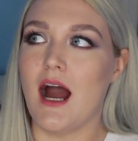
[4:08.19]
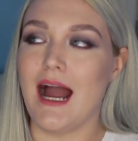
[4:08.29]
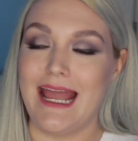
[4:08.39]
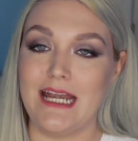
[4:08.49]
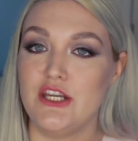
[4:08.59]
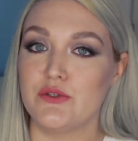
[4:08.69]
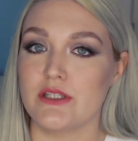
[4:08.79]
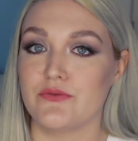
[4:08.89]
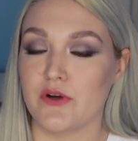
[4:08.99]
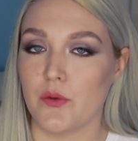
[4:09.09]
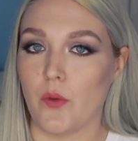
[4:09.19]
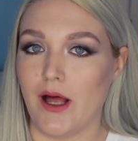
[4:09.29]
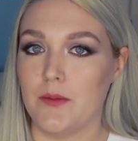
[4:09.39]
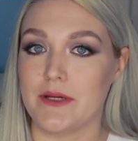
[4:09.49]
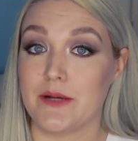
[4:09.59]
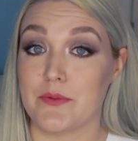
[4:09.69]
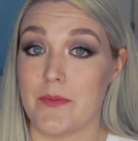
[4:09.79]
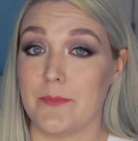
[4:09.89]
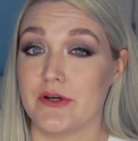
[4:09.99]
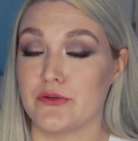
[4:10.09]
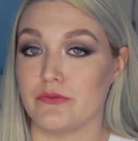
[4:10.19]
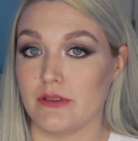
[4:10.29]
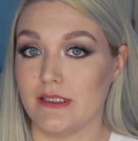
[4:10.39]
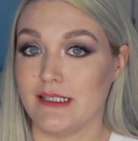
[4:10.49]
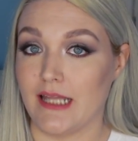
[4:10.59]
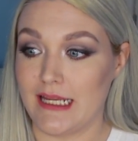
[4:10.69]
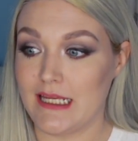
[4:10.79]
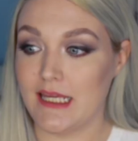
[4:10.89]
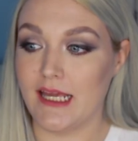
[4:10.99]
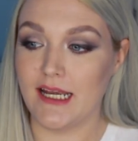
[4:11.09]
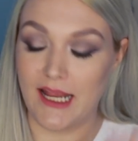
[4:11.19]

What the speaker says: I hadn't used it for a while, but I remembered really liking it,